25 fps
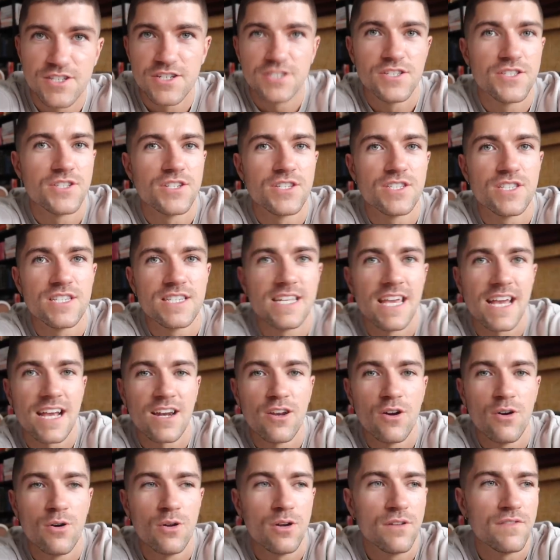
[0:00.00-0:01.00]
She's just taken
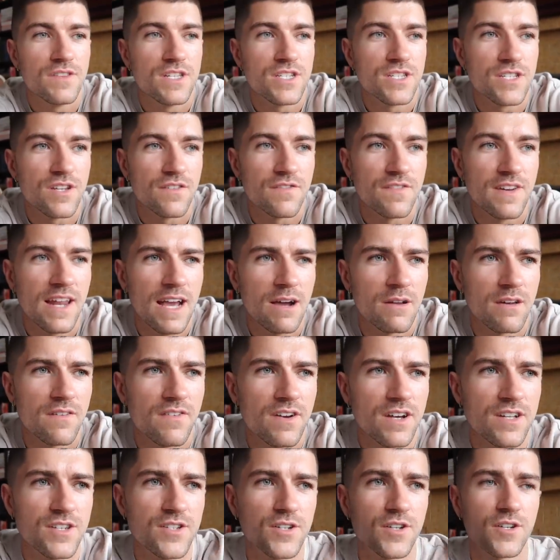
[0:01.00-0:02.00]
all of the stuffing out of
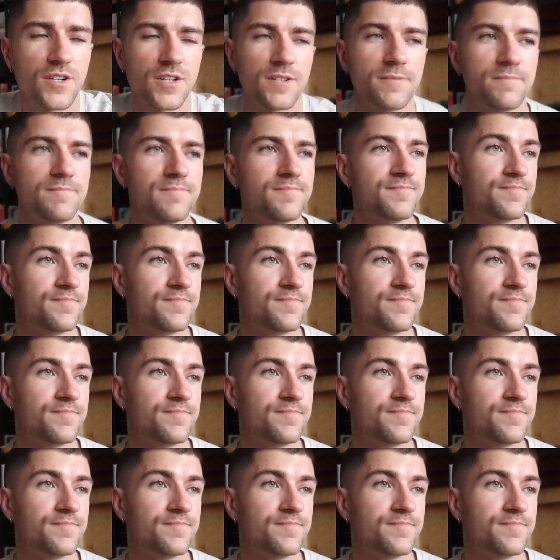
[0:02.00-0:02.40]
her duck.